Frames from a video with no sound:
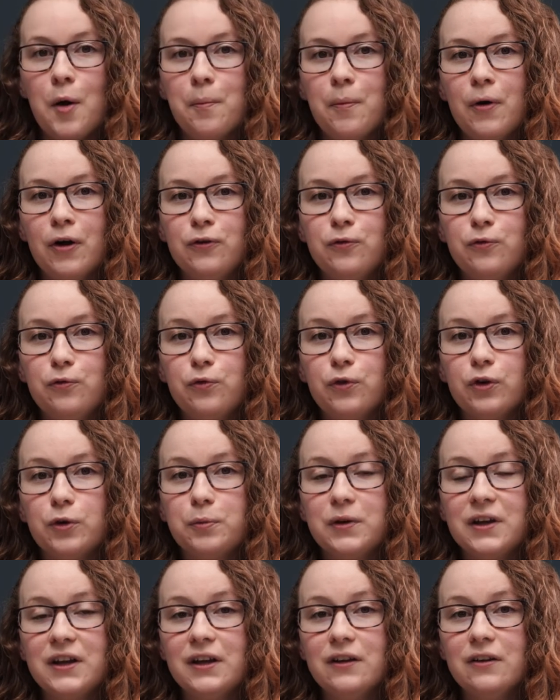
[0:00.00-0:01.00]
but for the
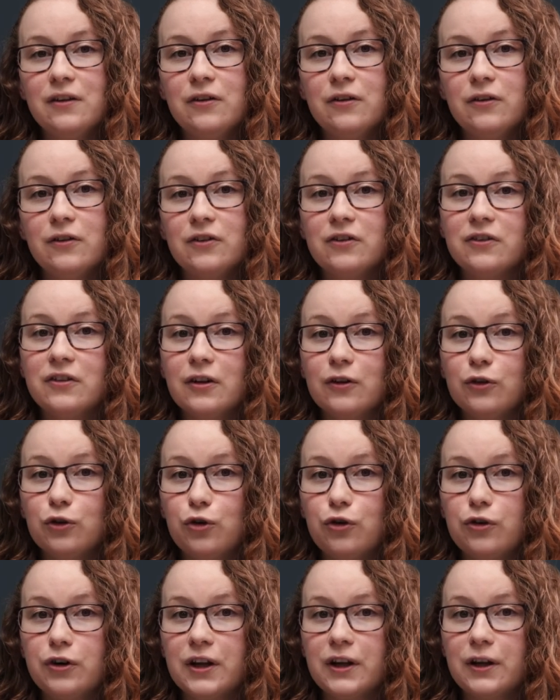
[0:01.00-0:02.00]
beginner, still
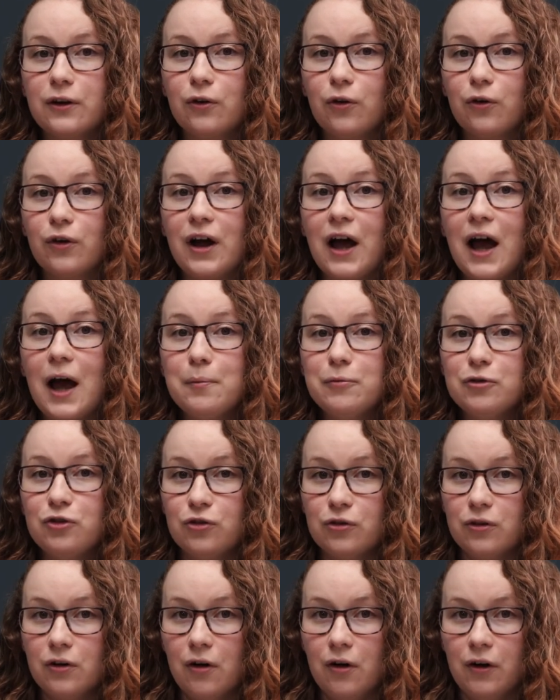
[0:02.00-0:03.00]
learning, or
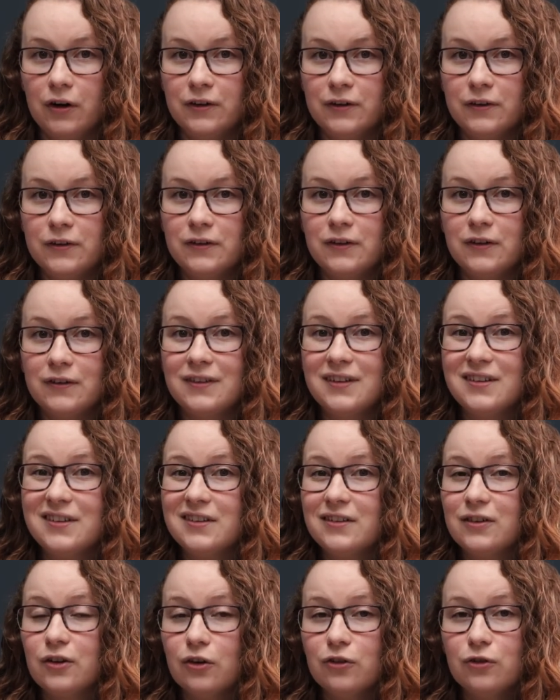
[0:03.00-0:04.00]
amateur artist,
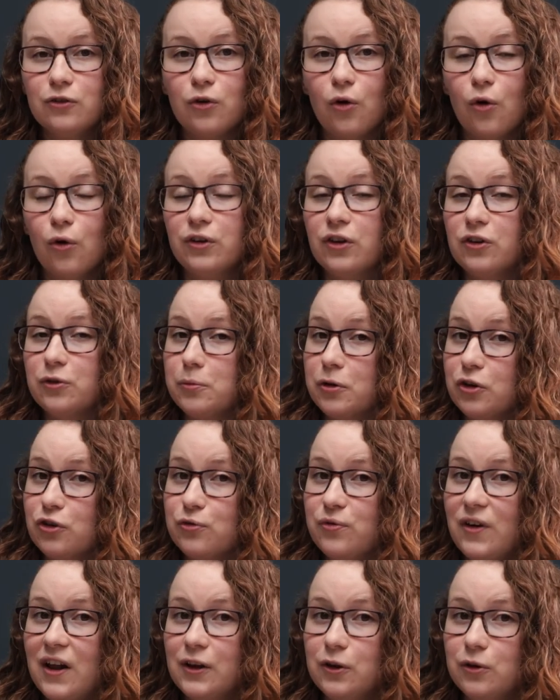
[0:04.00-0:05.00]
this doesn't hold as much
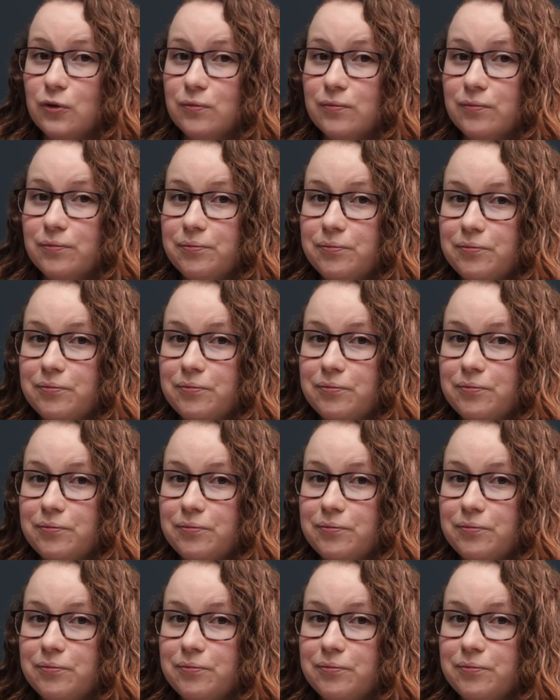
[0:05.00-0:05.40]
value.